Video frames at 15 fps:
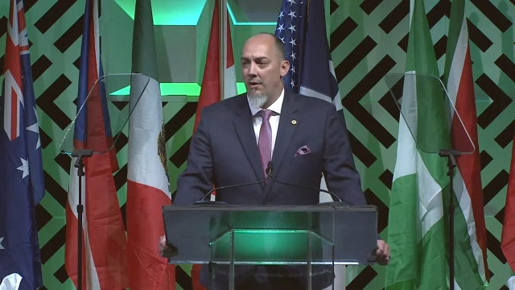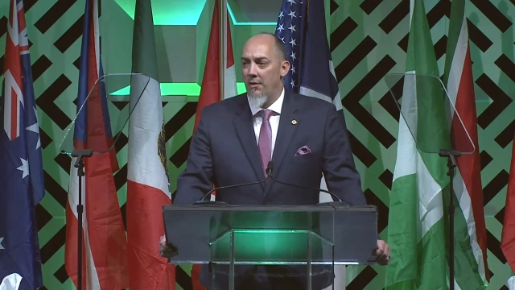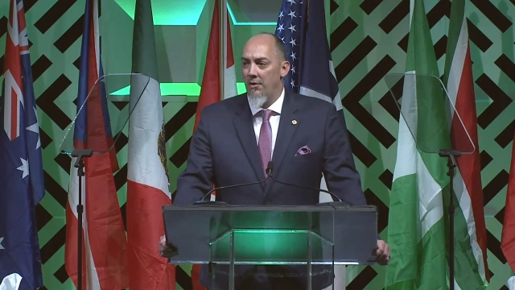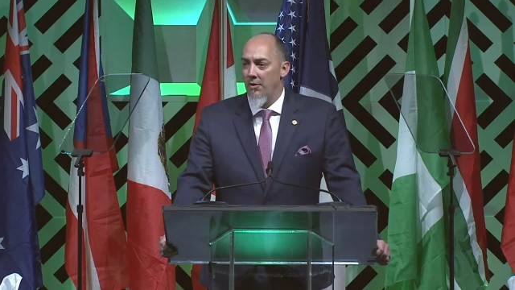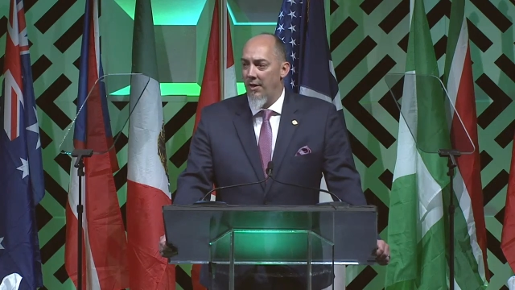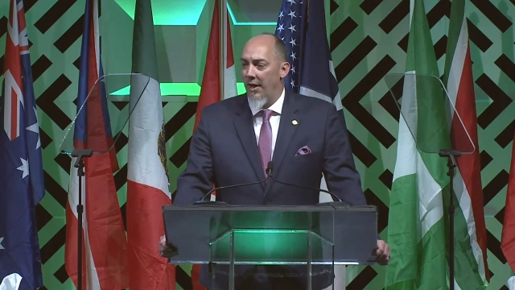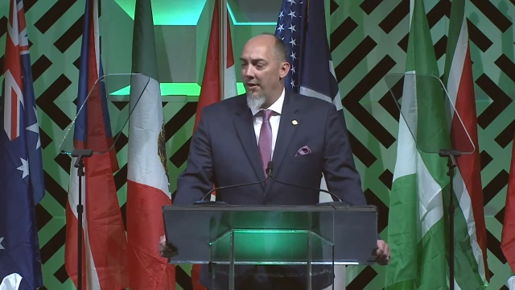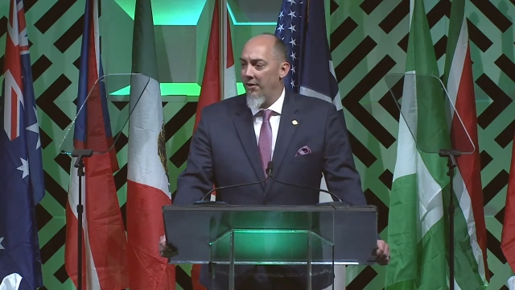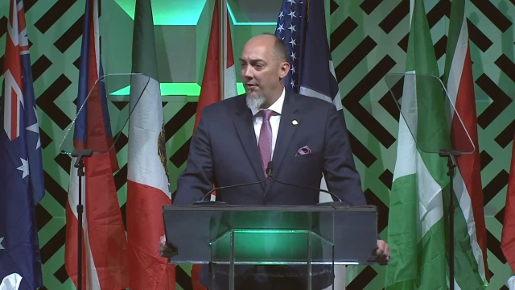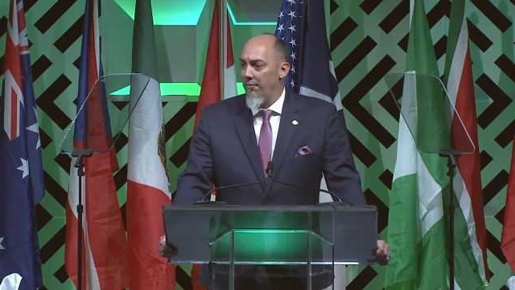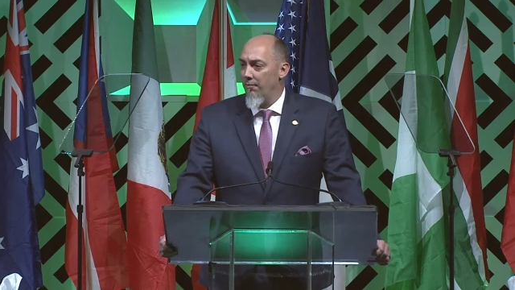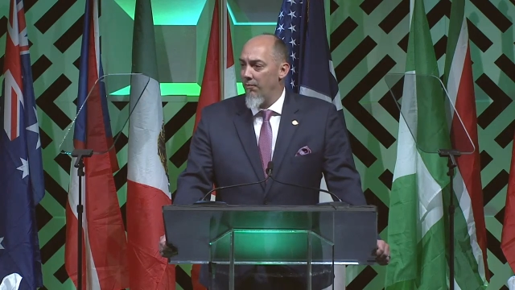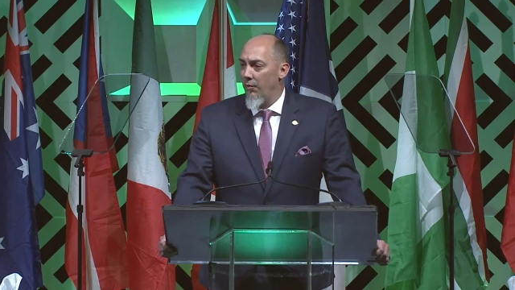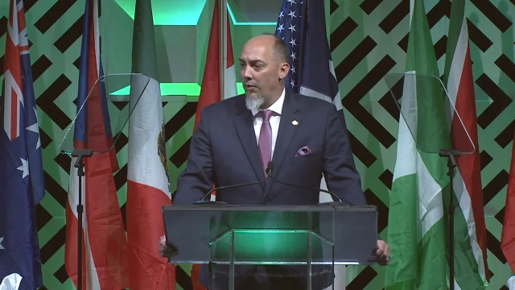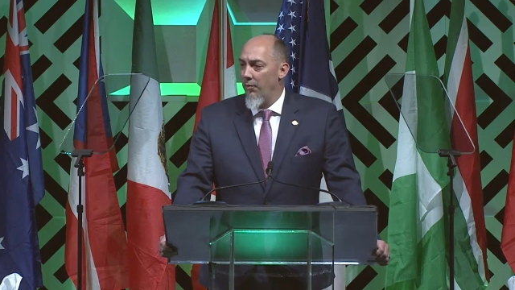
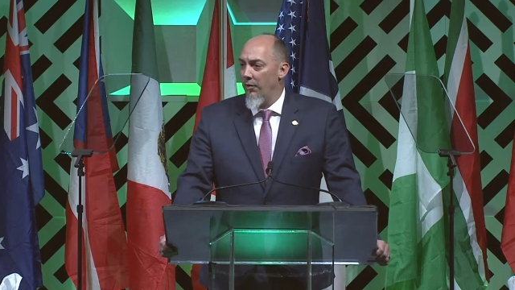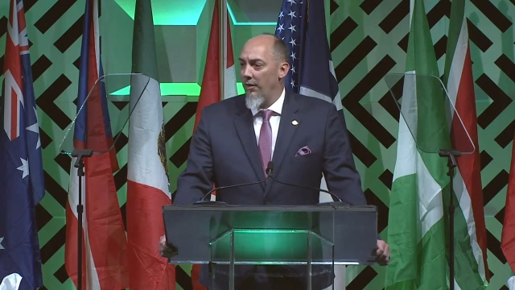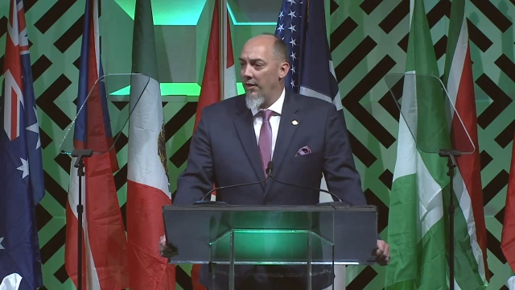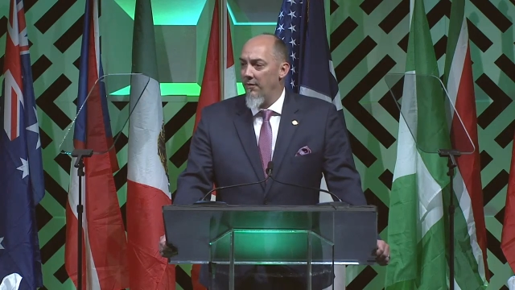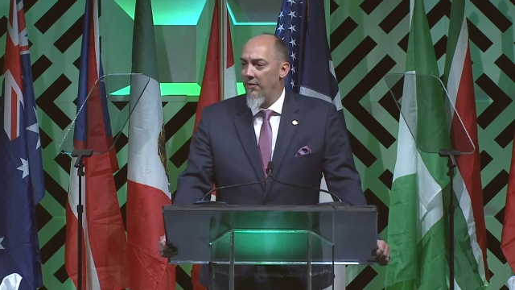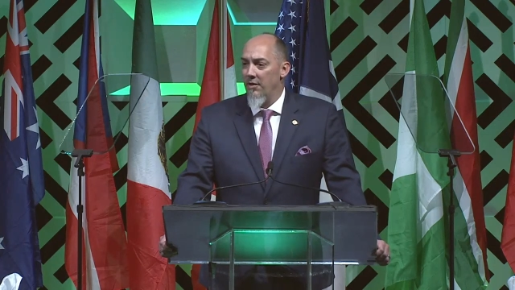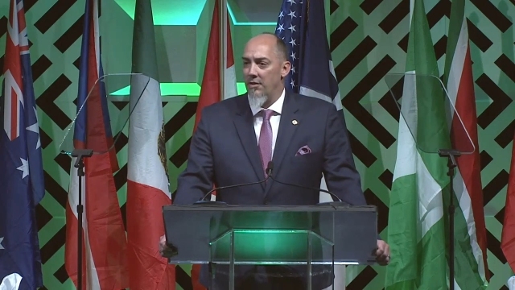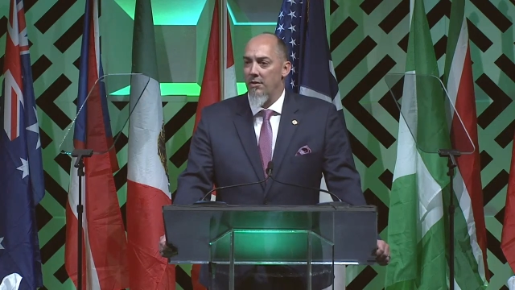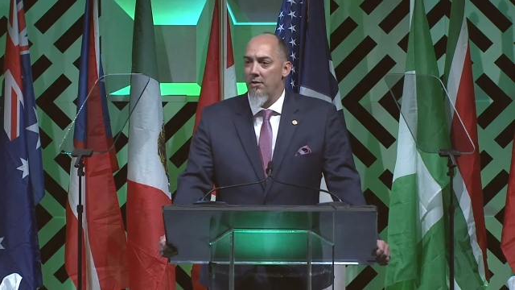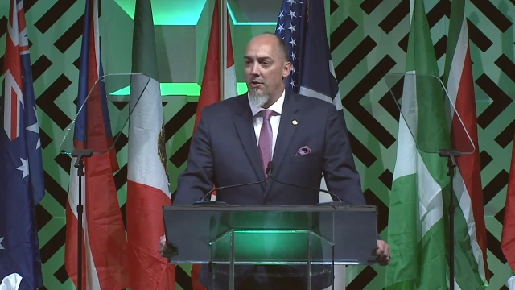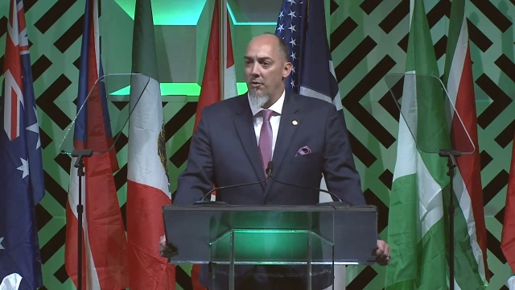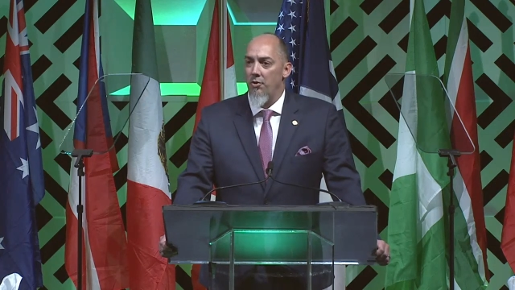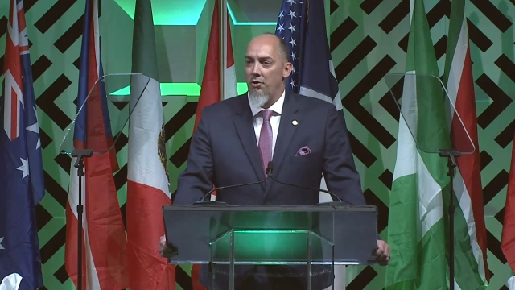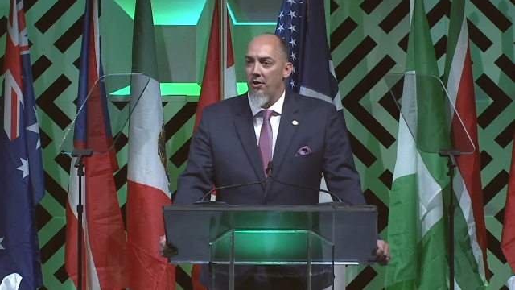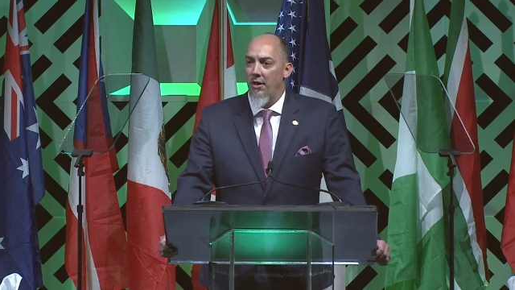Together, we will leave this
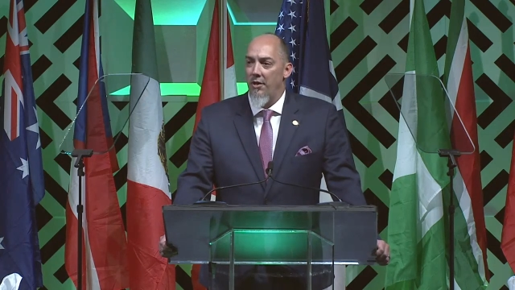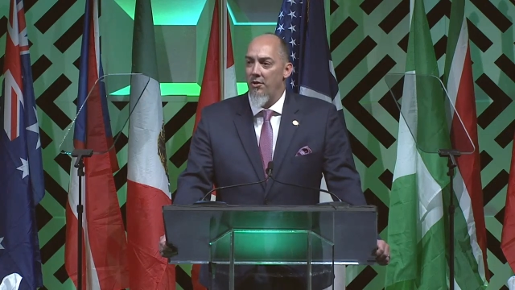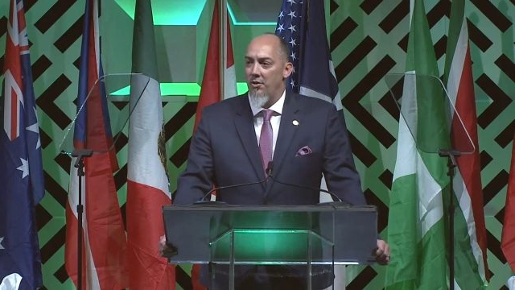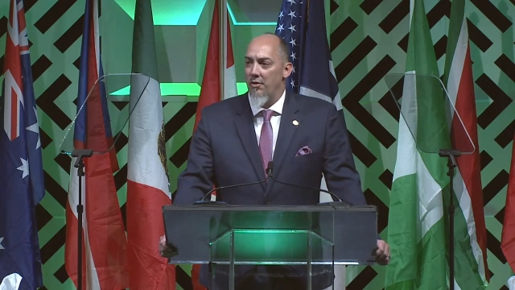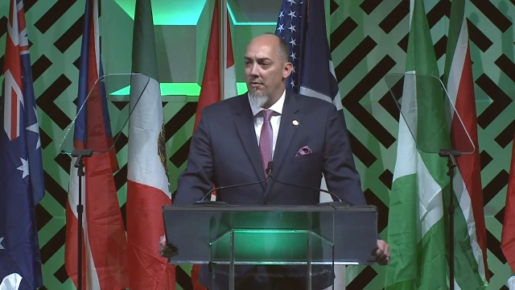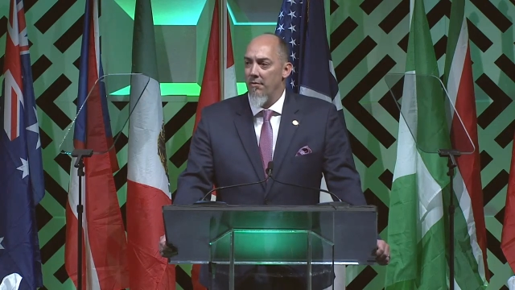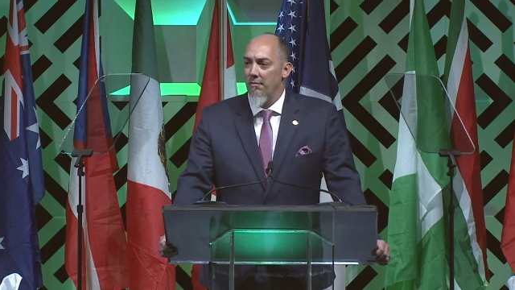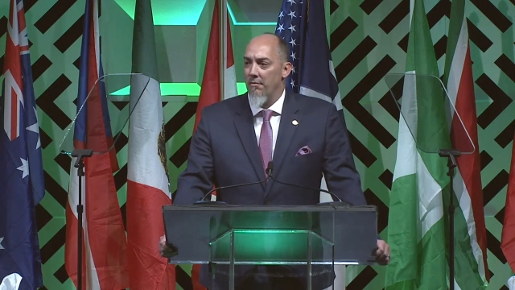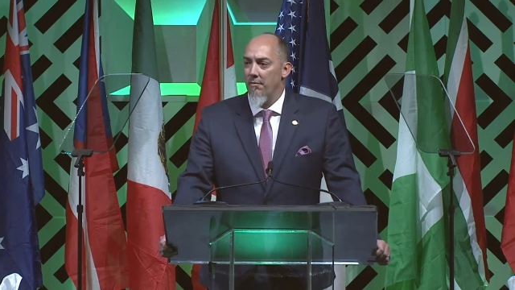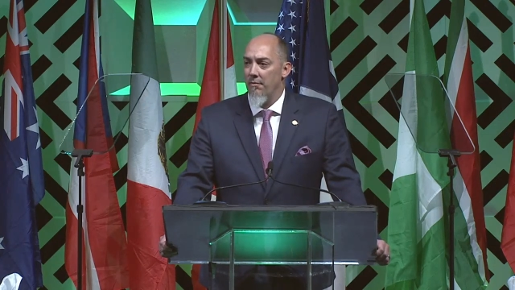association